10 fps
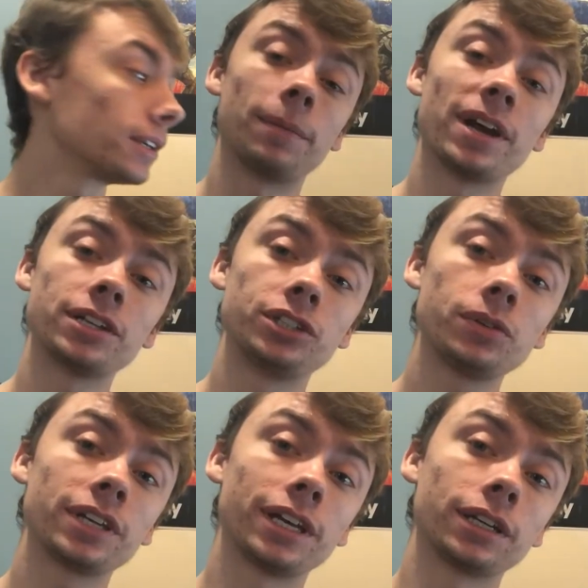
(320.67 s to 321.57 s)
I'm not
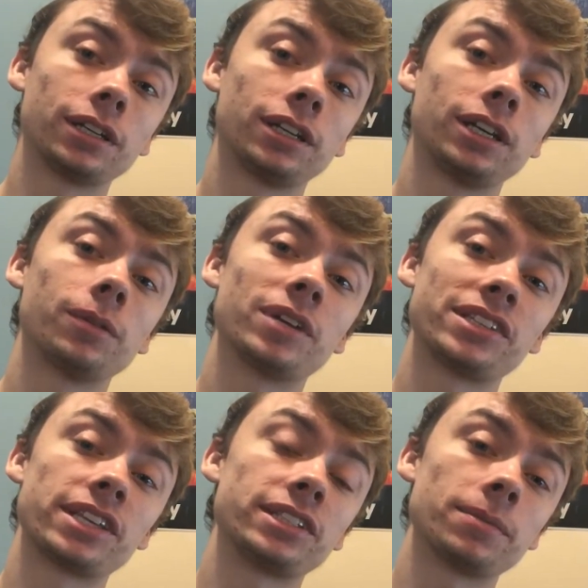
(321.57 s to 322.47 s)
joking when I
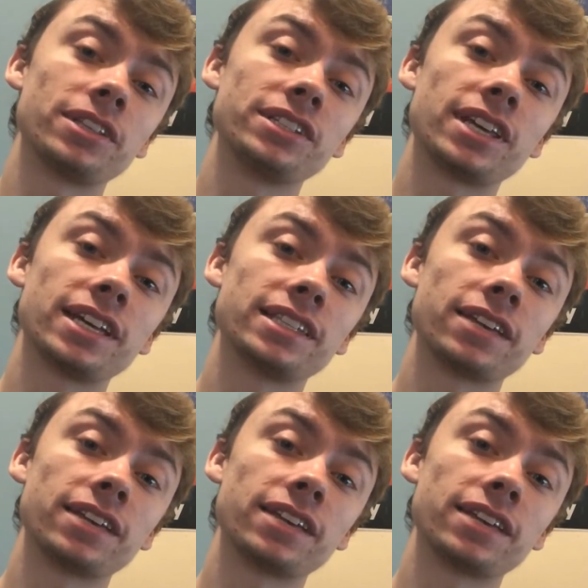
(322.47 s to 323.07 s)
say some of these kids